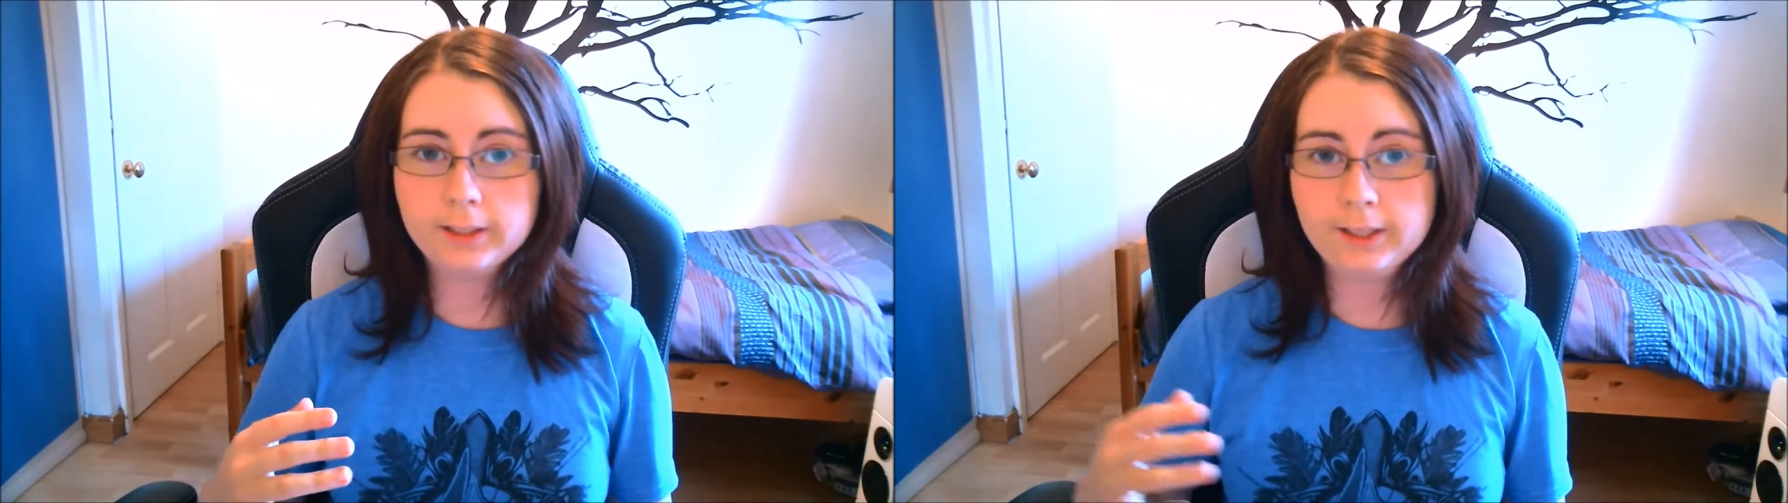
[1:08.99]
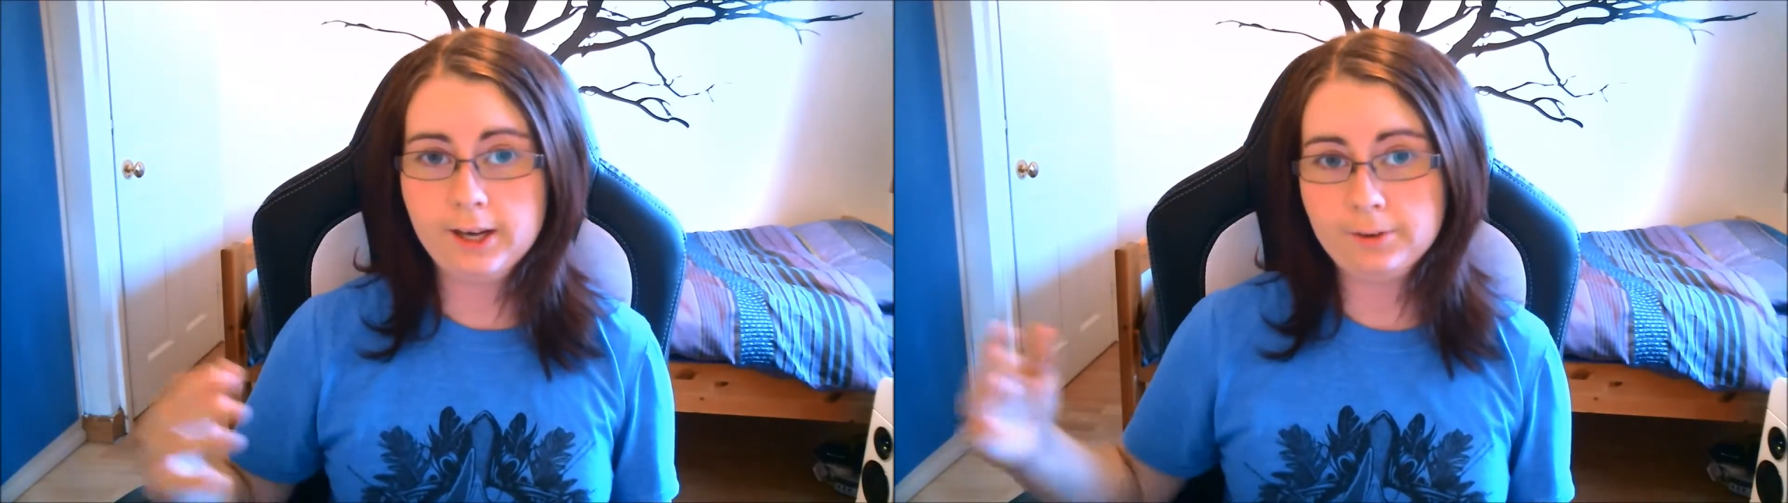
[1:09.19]

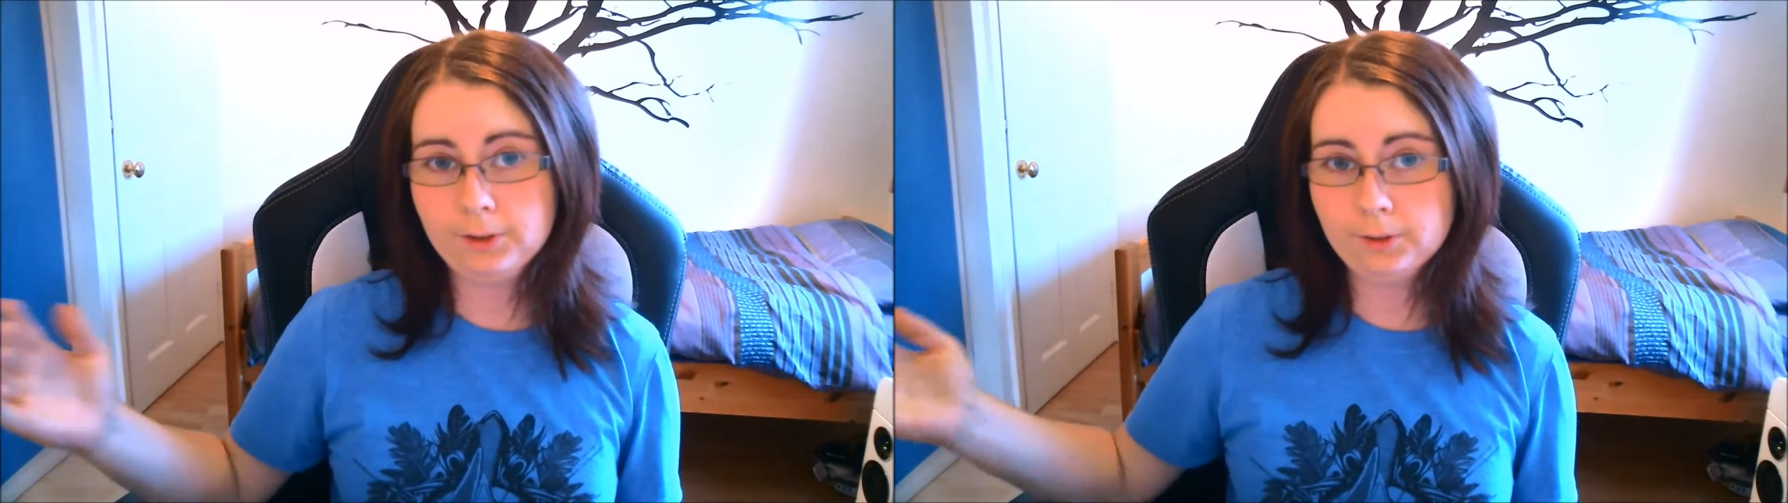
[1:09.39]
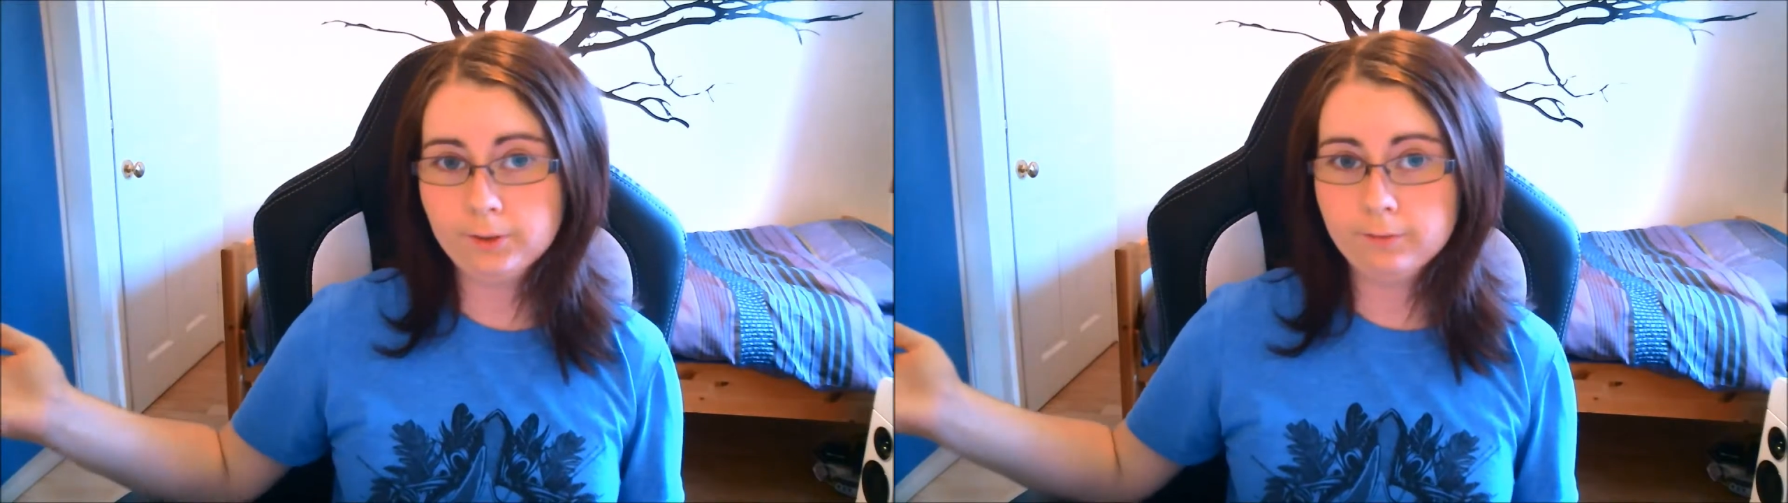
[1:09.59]

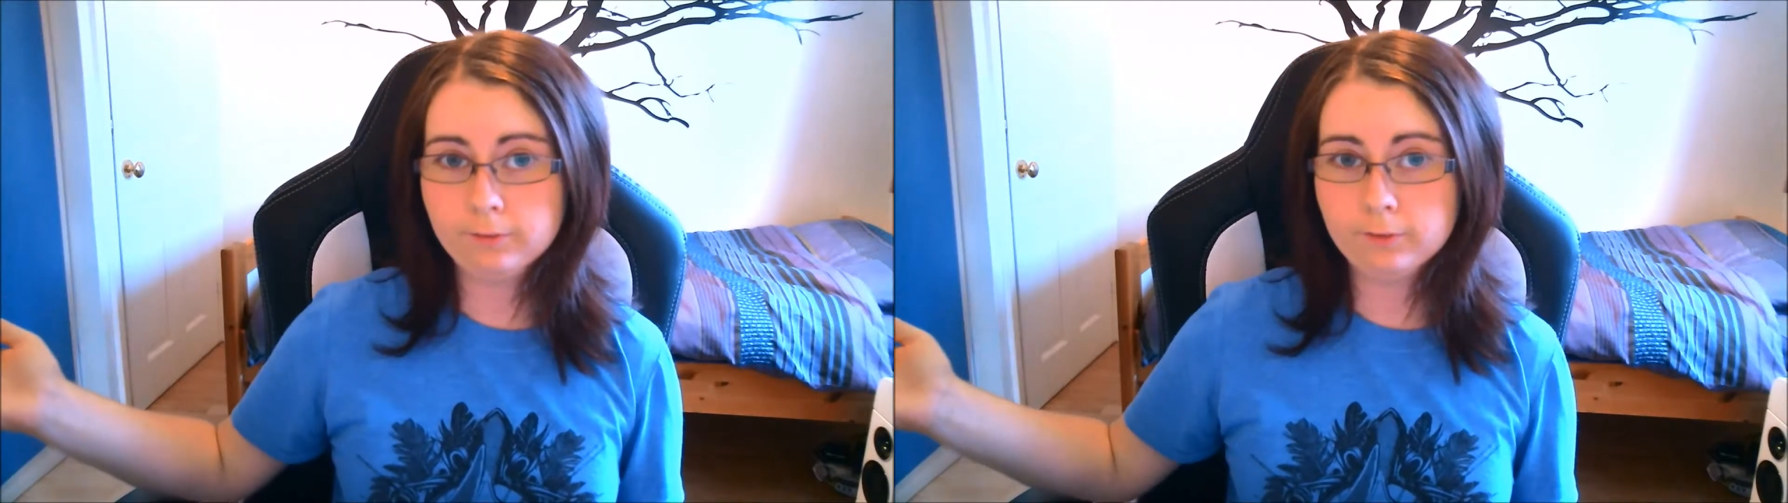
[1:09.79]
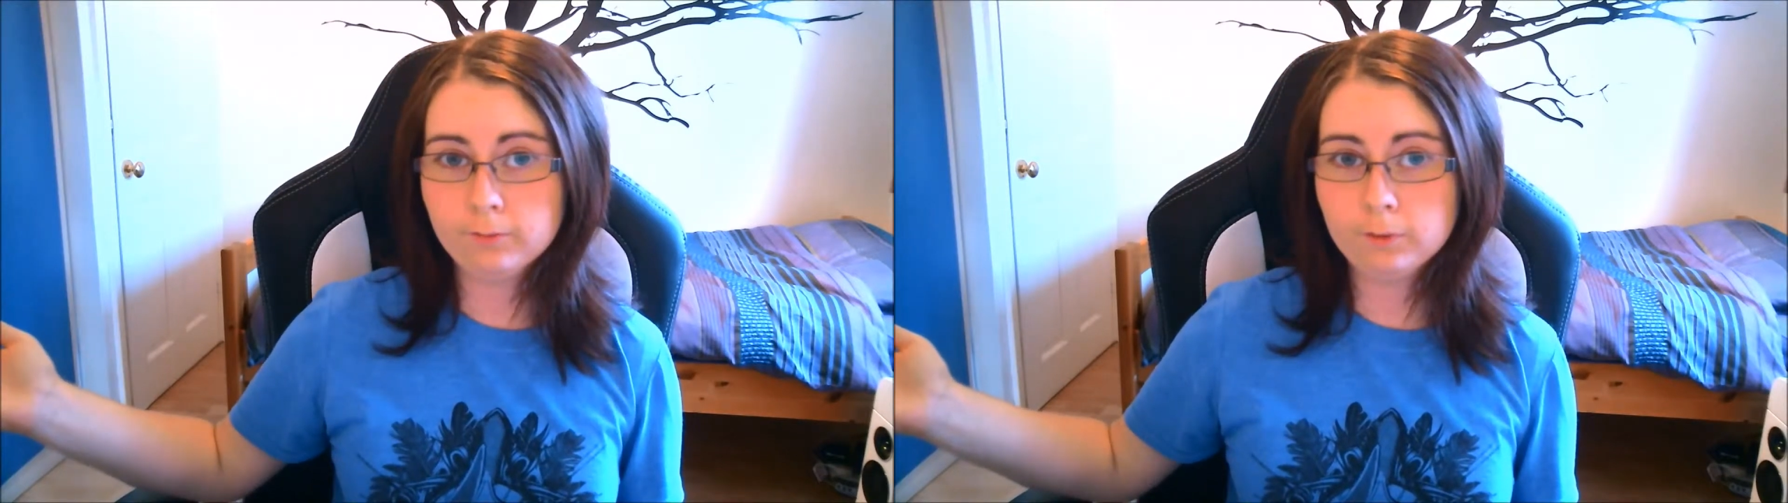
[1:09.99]
carry-on
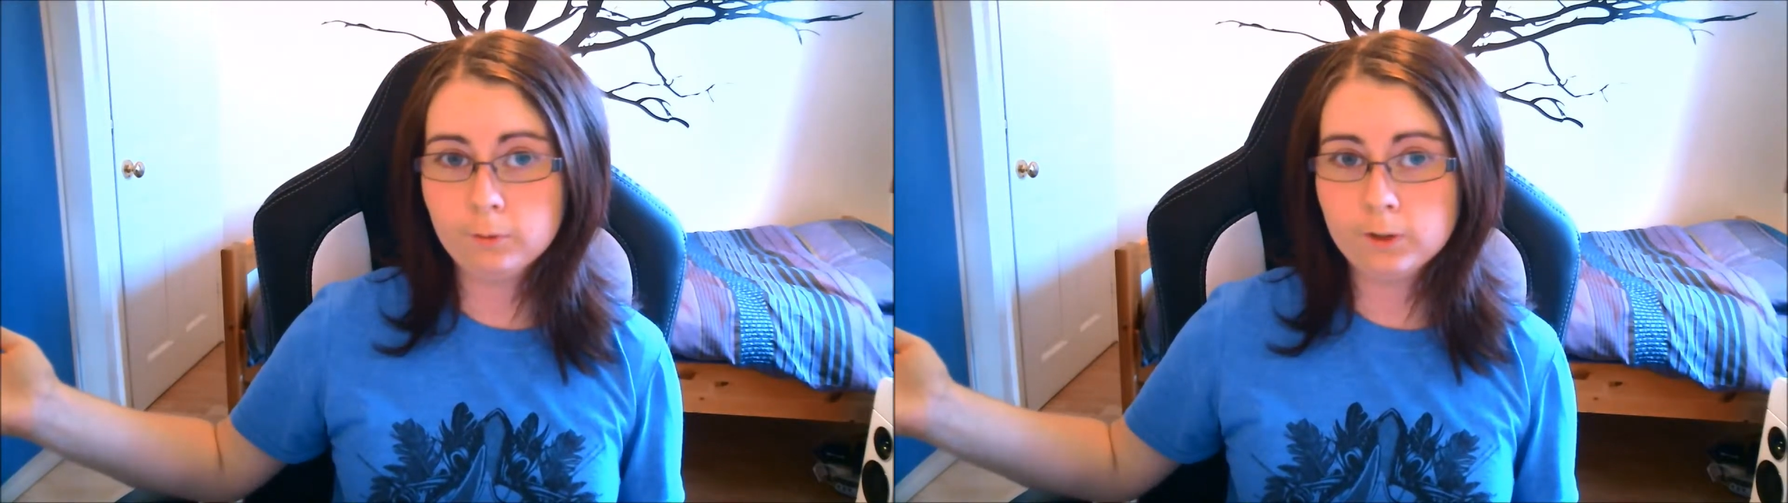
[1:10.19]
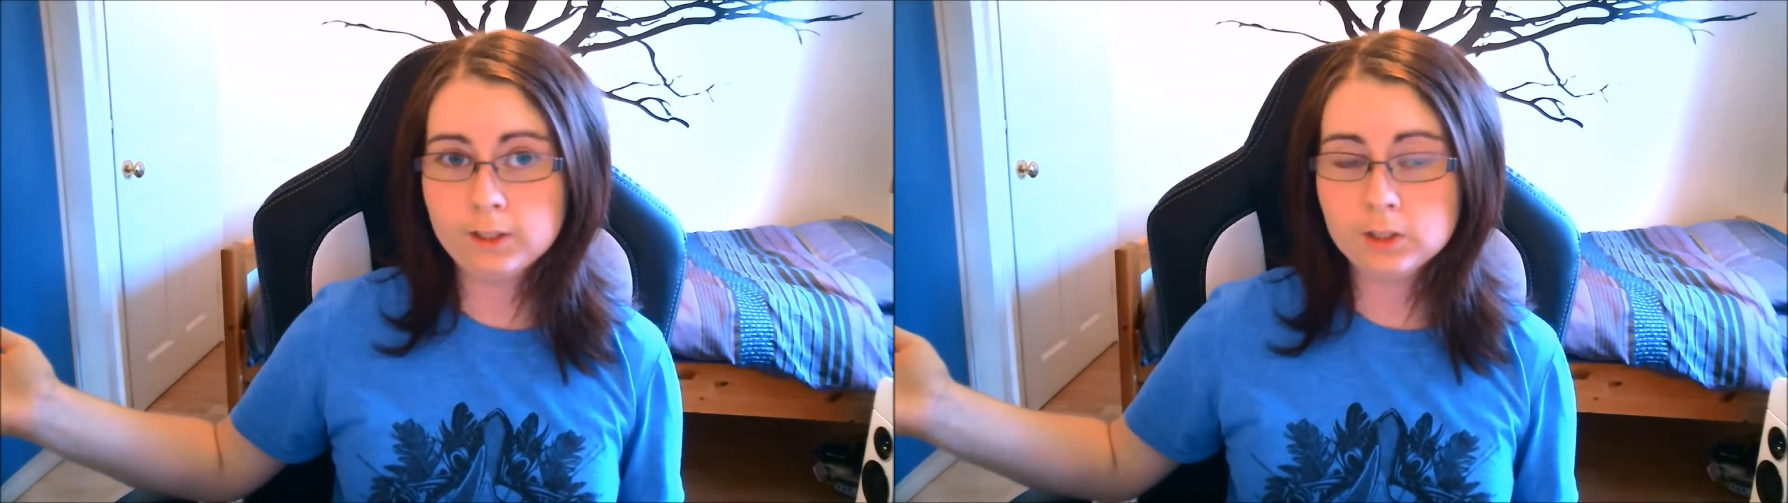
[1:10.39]
from the
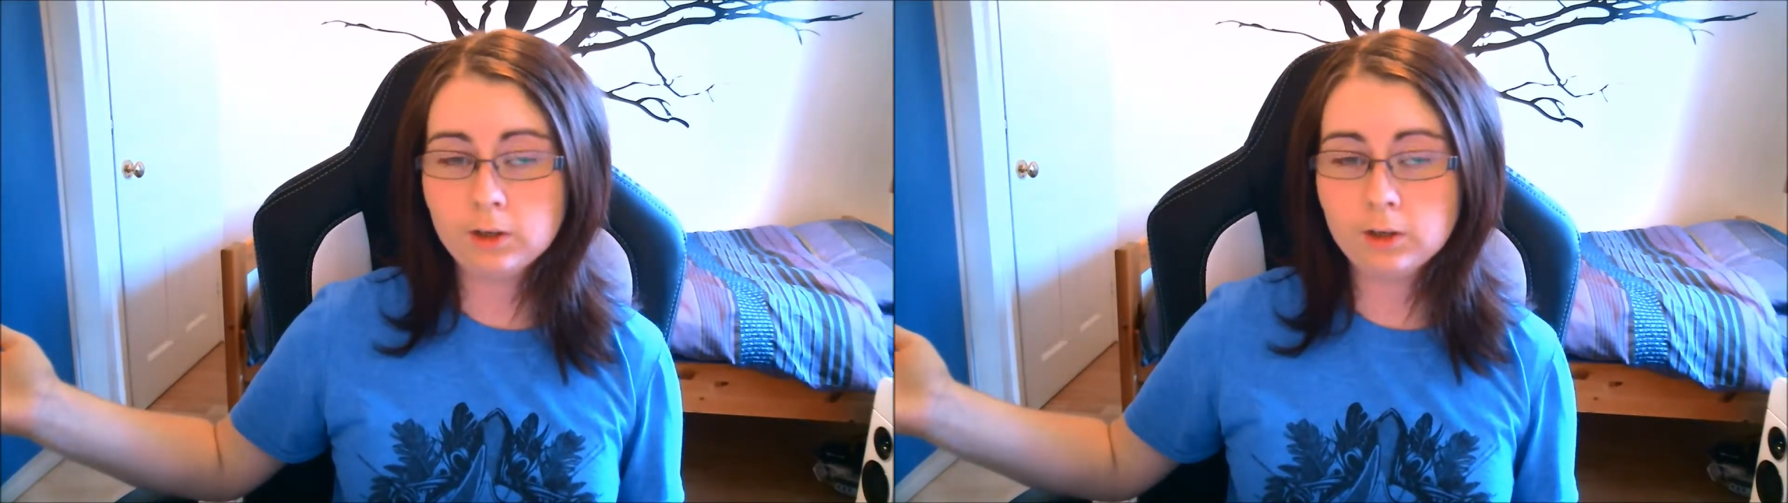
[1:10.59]
word's